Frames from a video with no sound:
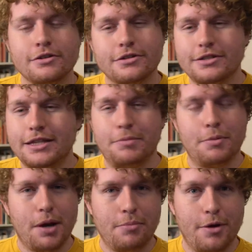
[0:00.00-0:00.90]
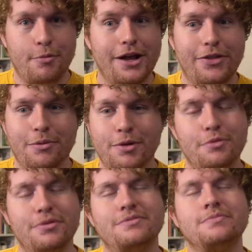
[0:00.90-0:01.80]
slipping my memory at the
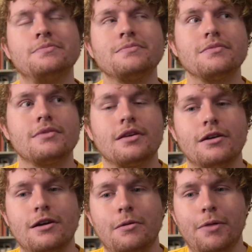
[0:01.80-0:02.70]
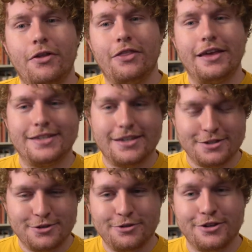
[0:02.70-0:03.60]
moment. But there's that
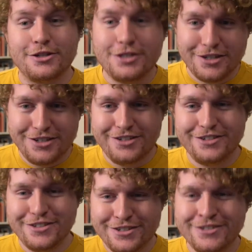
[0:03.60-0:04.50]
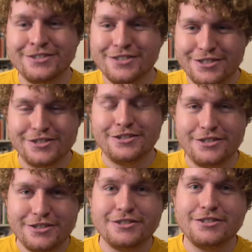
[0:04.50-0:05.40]
song, the dun, dun,
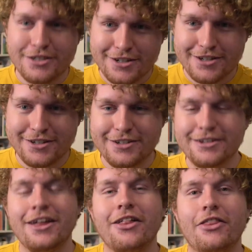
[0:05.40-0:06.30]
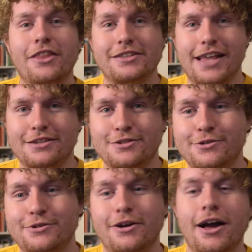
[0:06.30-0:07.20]
dun, dun. There's that
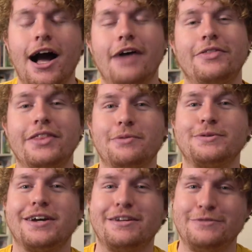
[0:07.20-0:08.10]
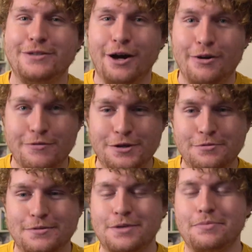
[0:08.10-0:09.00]
song. I think that was kind of
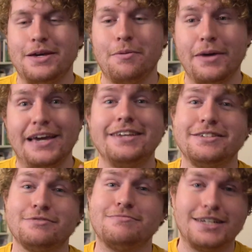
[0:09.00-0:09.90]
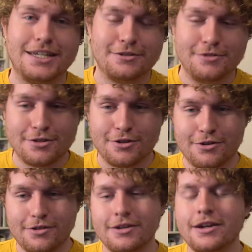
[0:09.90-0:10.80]
overused a bit, but it is a really good
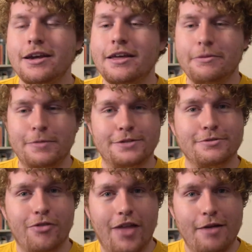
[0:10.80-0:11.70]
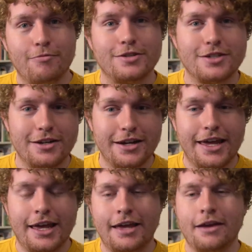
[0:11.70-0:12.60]
song. We saw that returning
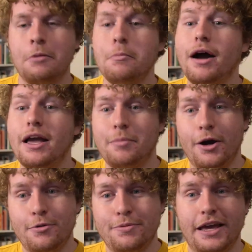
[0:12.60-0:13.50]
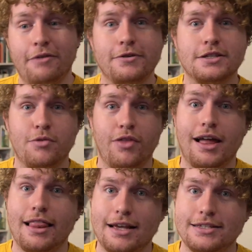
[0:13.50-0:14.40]
here, but I am hoping for some of the
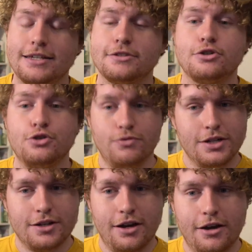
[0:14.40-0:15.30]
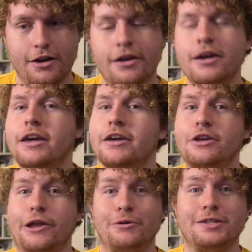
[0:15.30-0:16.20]
classics to return.
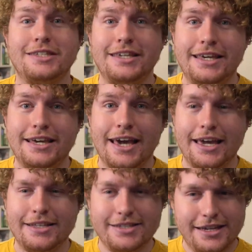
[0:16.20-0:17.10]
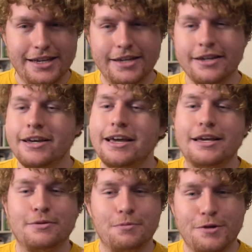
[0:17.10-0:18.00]
You know, TKT
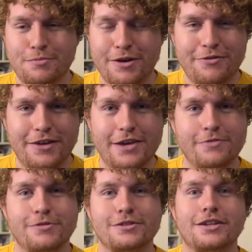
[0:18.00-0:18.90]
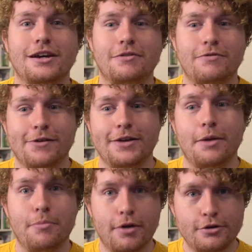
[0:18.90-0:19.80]
is one of my favorites, the kind of very
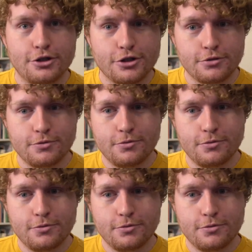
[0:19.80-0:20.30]
emotional